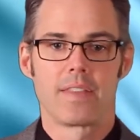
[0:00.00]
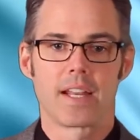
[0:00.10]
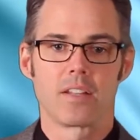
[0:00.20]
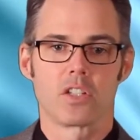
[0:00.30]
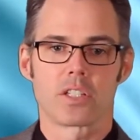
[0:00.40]

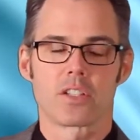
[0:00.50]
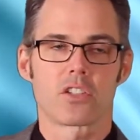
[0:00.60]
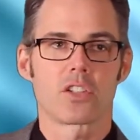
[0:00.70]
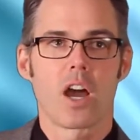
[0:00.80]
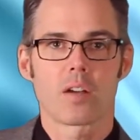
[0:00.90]
Then I looked at the
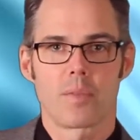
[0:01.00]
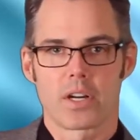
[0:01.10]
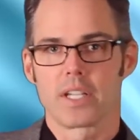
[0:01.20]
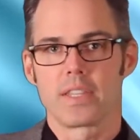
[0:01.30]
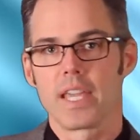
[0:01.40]
stock
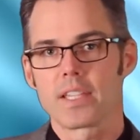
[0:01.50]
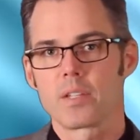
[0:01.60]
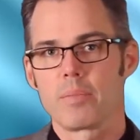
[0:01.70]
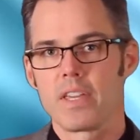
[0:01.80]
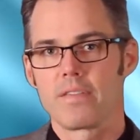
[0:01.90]
market. The
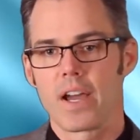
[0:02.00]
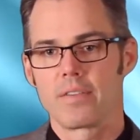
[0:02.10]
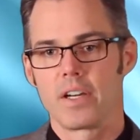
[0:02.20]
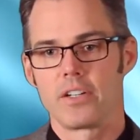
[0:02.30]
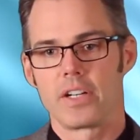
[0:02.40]
S&P
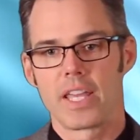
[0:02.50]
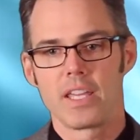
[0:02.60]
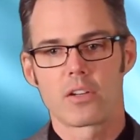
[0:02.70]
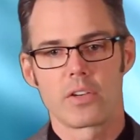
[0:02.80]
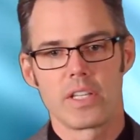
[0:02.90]
500
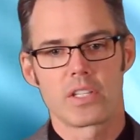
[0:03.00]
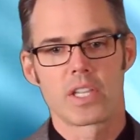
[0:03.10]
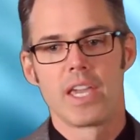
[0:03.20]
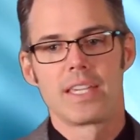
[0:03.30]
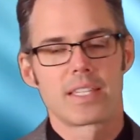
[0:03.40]

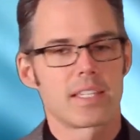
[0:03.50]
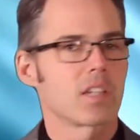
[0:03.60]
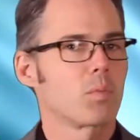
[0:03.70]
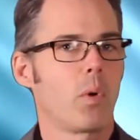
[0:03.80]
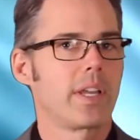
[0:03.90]
increased
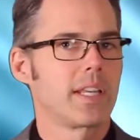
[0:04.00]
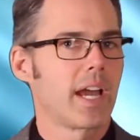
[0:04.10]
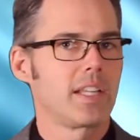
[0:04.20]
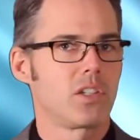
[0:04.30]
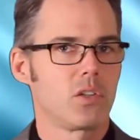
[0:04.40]

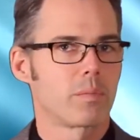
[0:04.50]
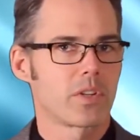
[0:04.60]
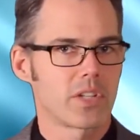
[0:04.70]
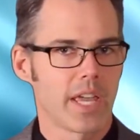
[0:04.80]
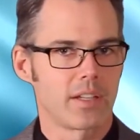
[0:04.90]

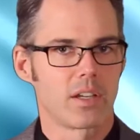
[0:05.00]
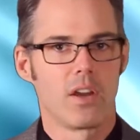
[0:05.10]
6.92%